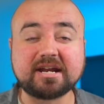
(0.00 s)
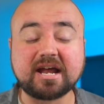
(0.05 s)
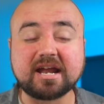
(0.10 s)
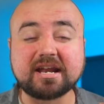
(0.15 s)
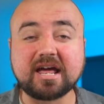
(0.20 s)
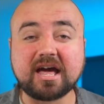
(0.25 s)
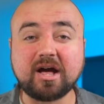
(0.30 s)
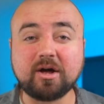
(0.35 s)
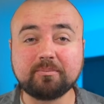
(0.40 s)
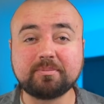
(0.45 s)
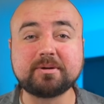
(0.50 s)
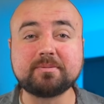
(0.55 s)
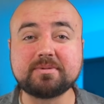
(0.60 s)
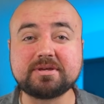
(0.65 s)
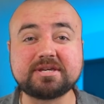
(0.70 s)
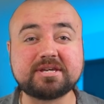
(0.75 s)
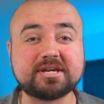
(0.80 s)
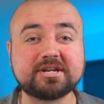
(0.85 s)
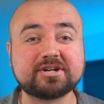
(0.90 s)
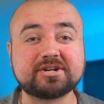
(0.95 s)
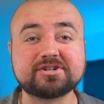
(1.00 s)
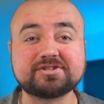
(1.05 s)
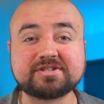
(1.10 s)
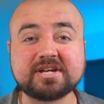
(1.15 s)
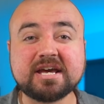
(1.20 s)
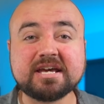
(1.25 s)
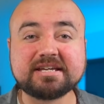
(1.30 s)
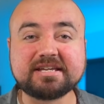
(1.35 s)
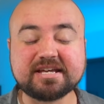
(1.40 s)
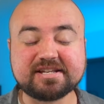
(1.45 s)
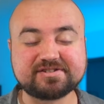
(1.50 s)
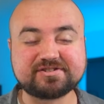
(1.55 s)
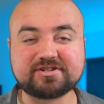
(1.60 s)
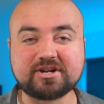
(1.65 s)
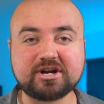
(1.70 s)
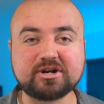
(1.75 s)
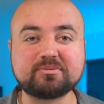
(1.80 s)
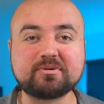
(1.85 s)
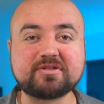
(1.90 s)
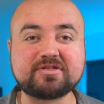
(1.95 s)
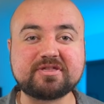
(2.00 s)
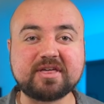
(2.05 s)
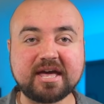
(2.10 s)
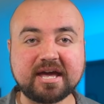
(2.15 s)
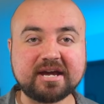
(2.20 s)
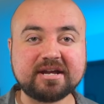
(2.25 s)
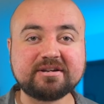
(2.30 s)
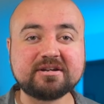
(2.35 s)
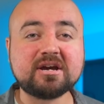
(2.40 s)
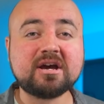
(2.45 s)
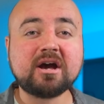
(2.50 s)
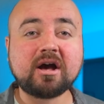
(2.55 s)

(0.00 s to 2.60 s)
on helping beginners get started with that.